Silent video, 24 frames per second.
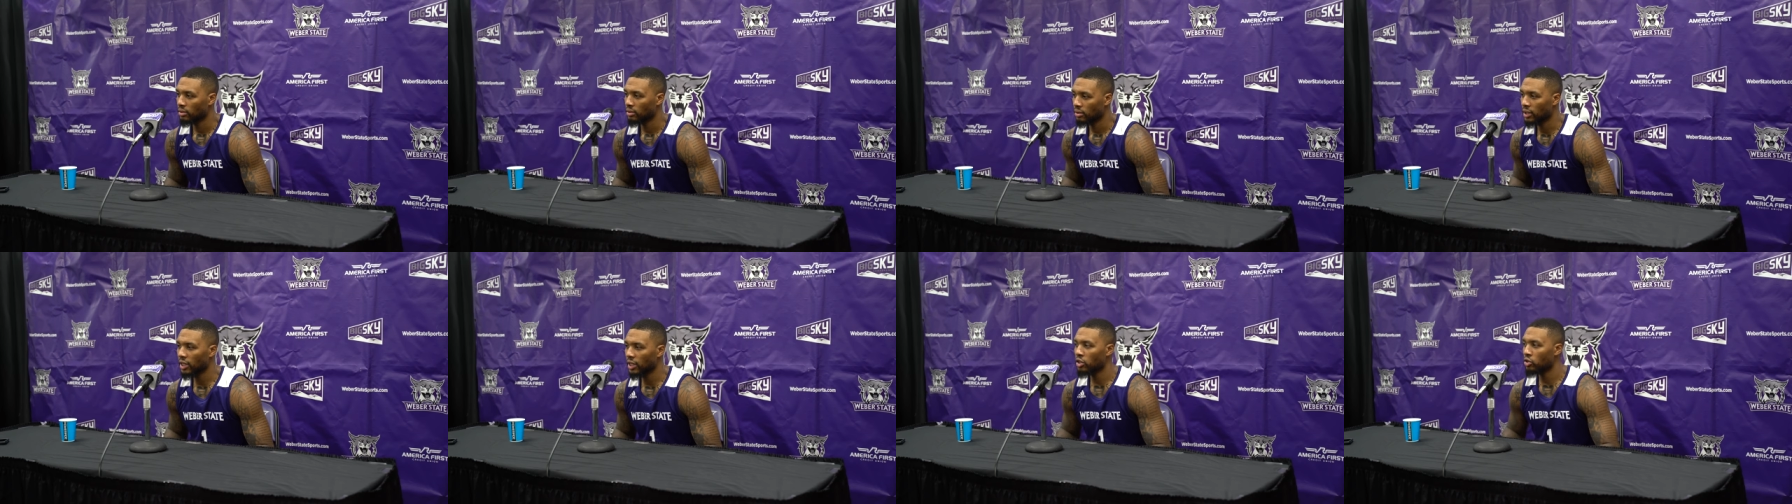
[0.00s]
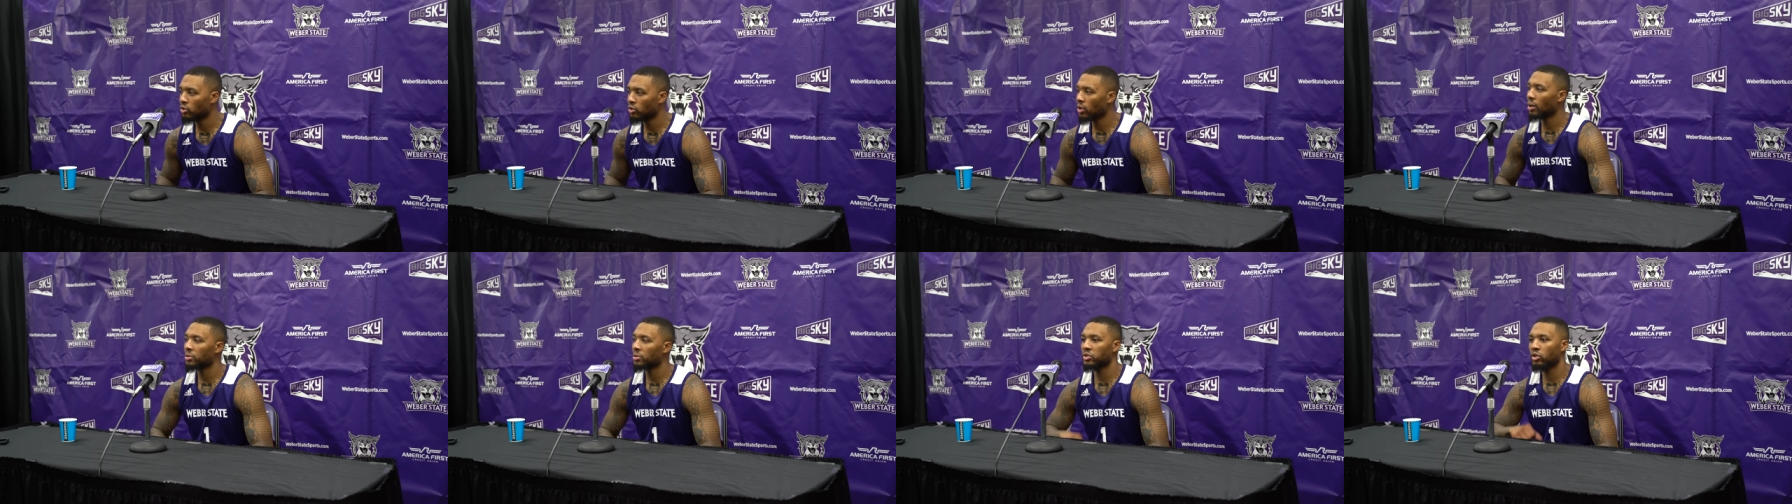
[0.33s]
they
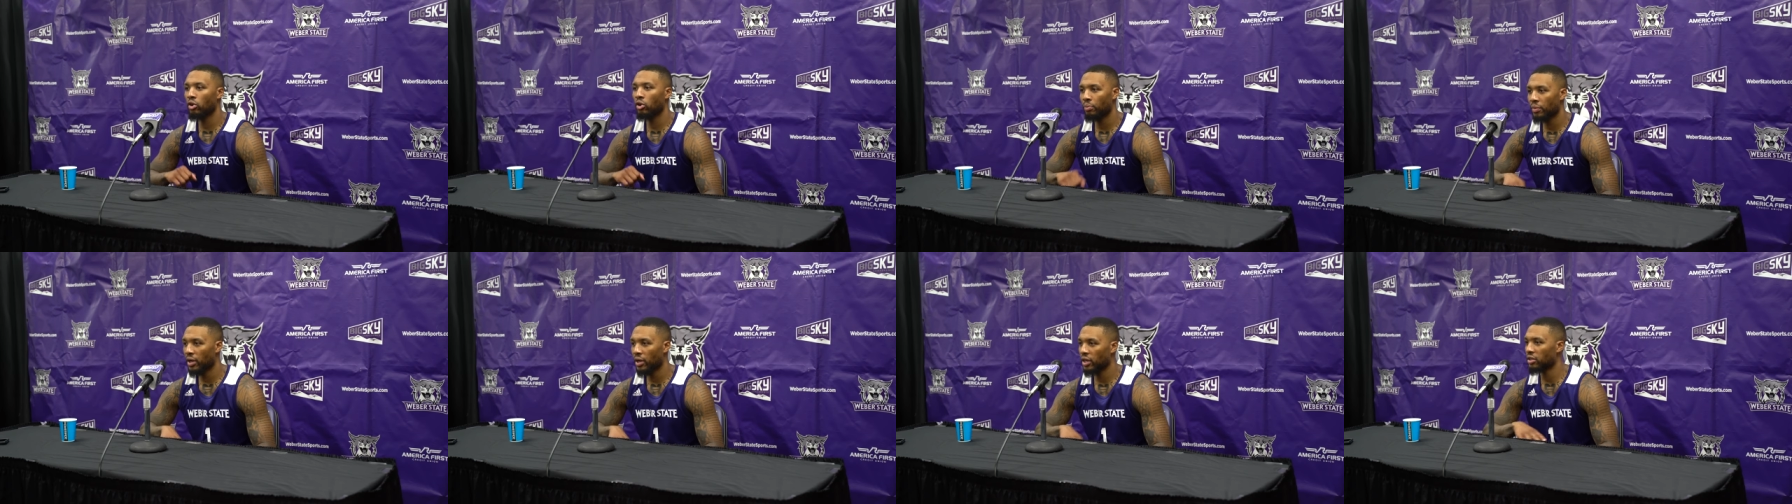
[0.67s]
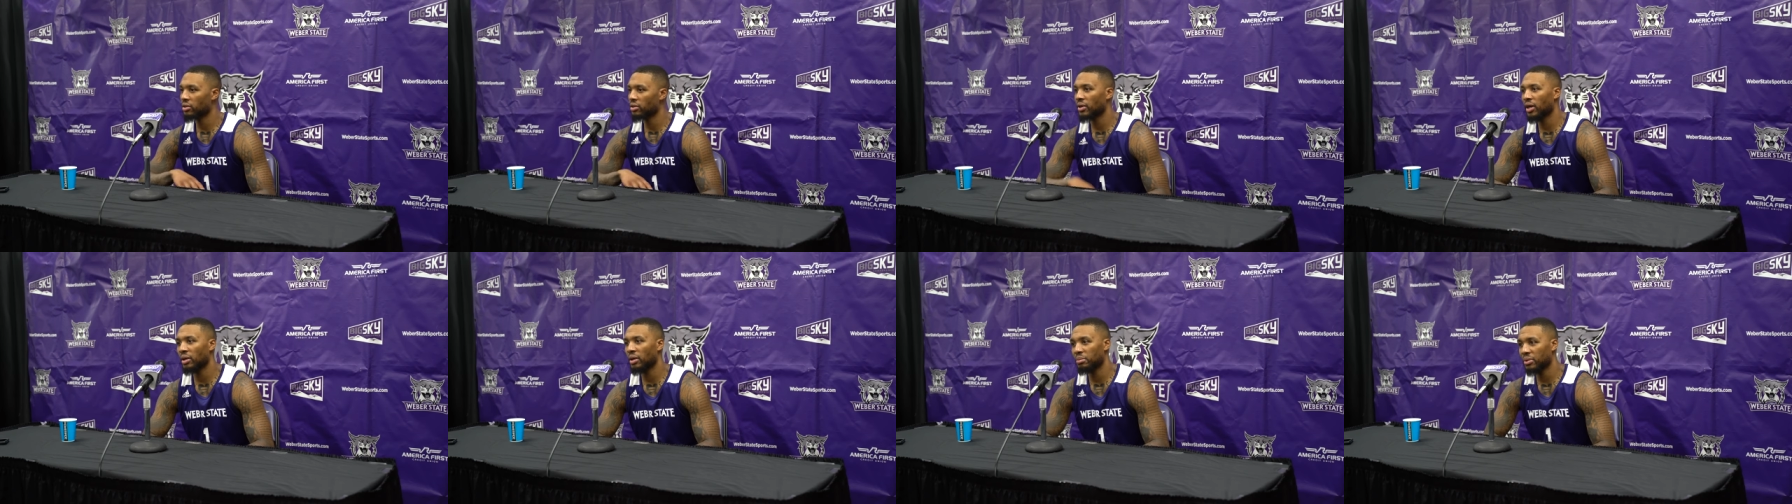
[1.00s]
knew I was going to make
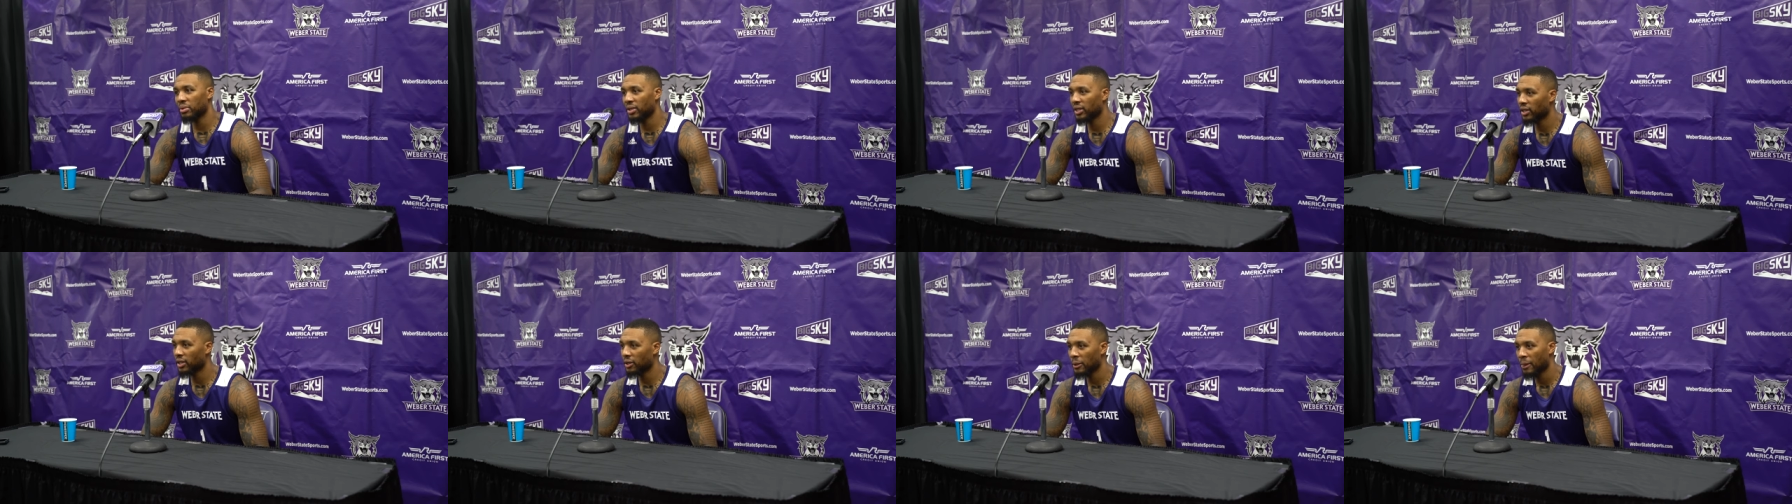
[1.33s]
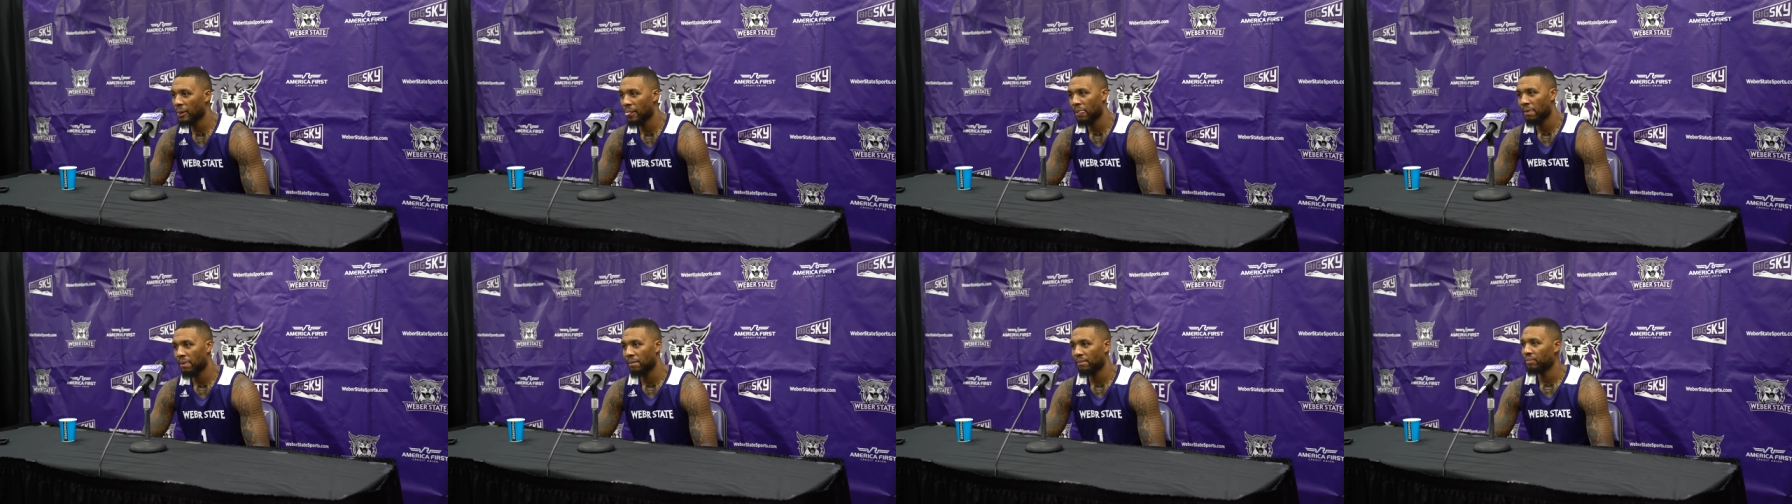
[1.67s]
the right play.
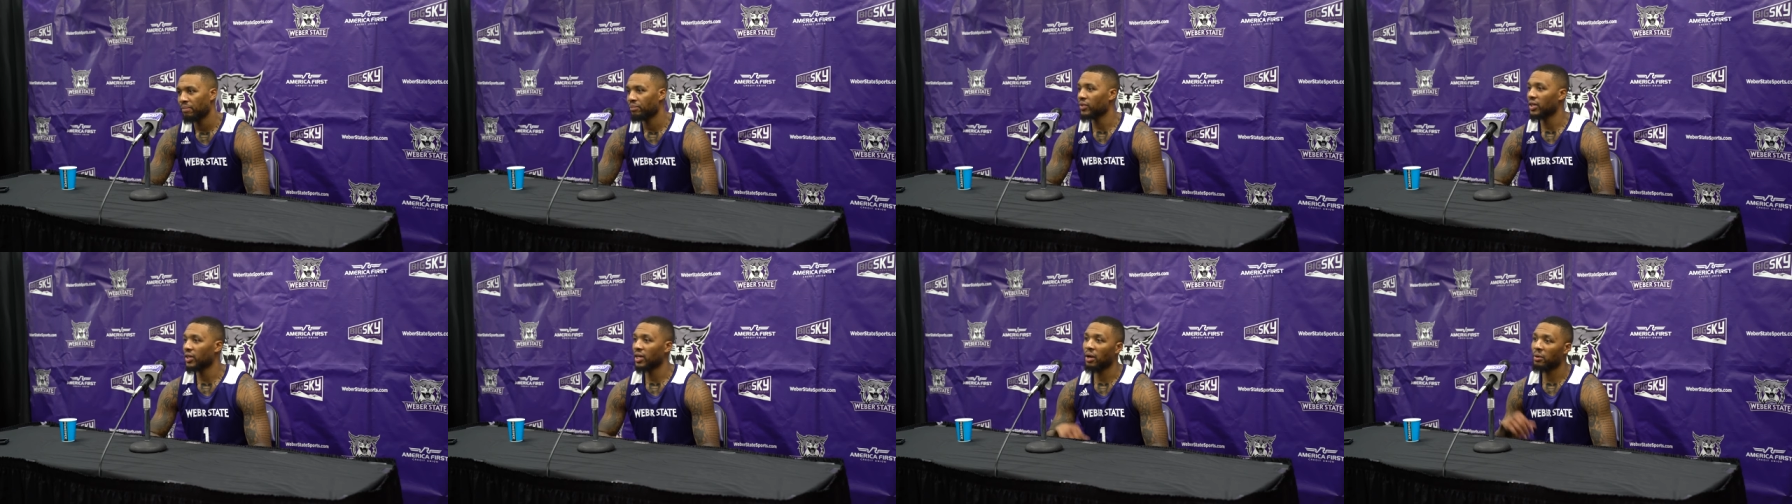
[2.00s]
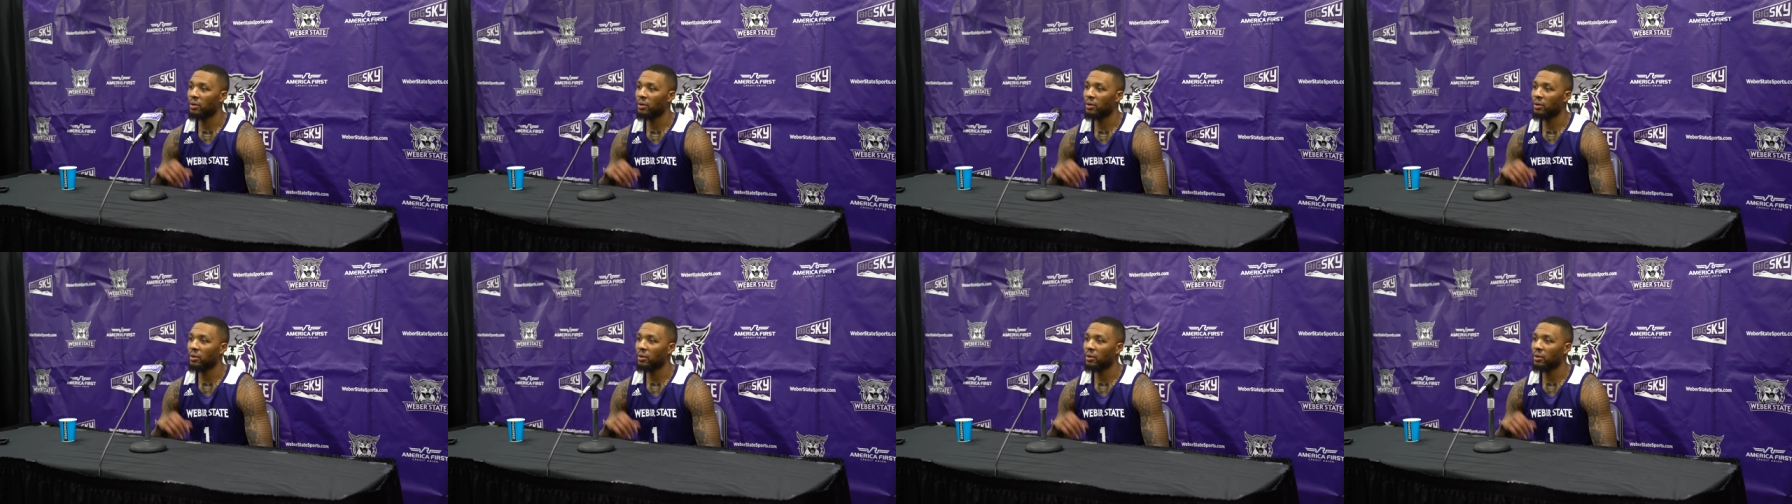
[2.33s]
And